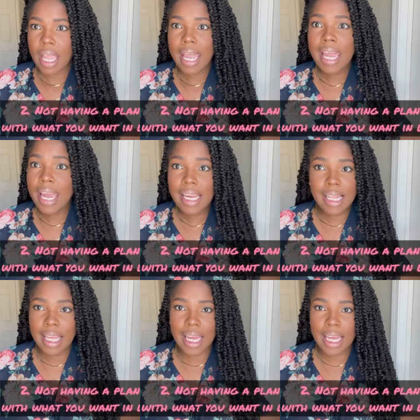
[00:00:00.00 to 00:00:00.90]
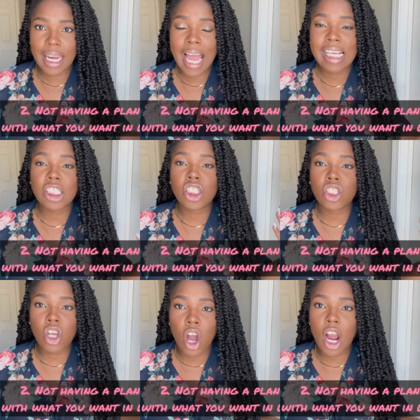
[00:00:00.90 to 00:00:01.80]
anything, like
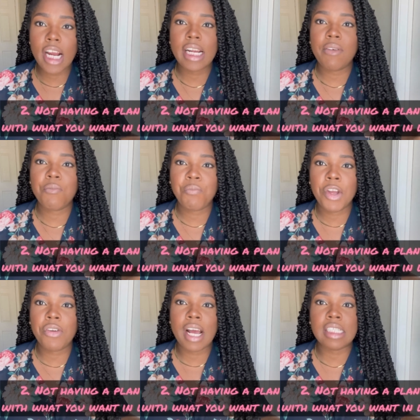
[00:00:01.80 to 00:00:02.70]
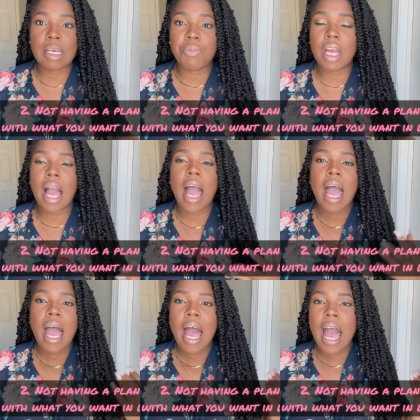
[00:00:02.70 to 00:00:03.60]
start figuring out something.
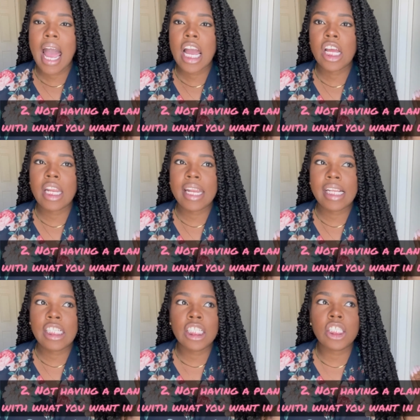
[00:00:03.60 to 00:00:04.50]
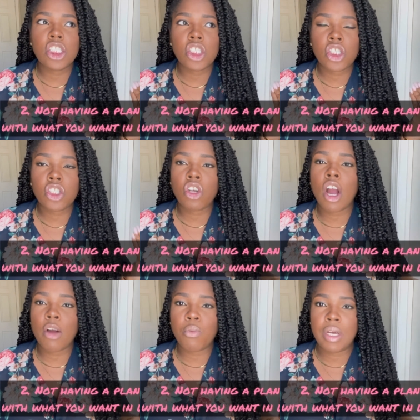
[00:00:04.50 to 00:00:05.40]
Just
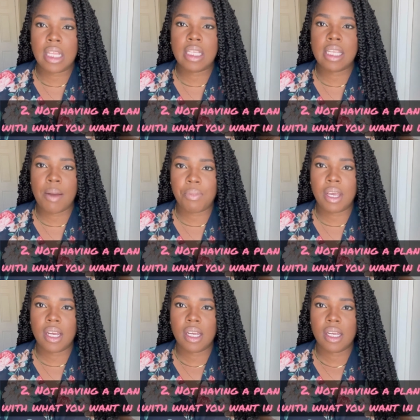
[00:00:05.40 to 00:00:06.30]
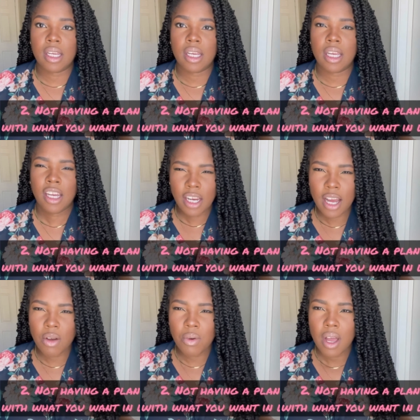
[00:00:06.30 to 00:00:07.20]
start with something, you
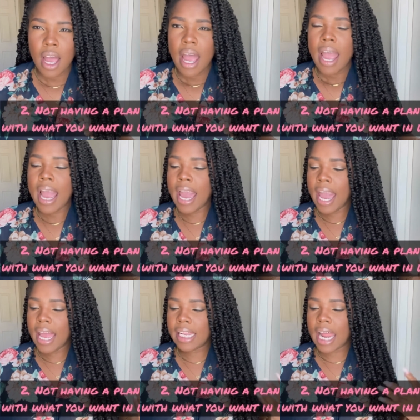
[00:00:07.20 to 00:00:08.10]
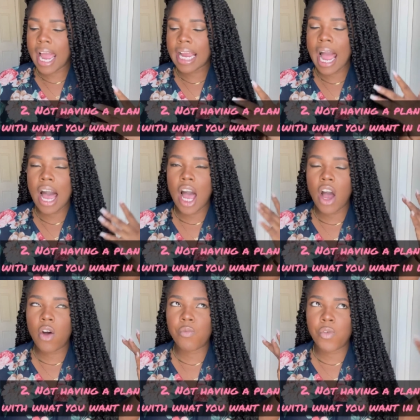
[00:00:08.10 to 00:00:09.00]
know? And like,
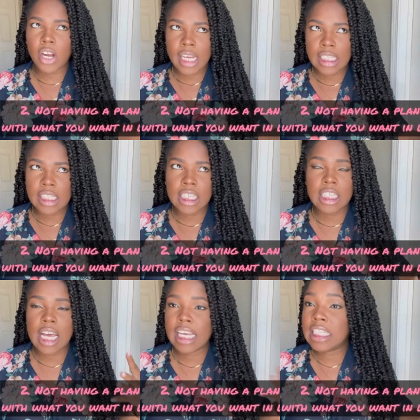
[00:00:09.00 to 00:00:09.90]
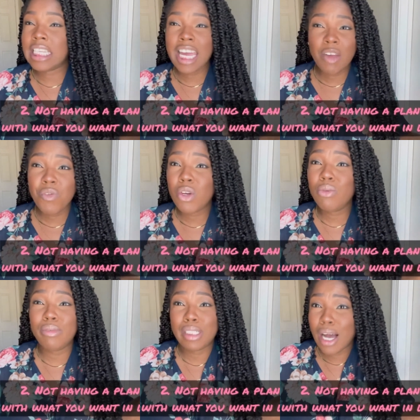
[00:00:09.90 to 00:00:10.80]
for instance, like say if you
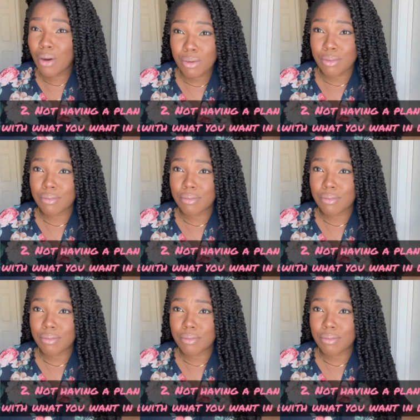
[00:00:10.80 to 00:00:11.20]
don't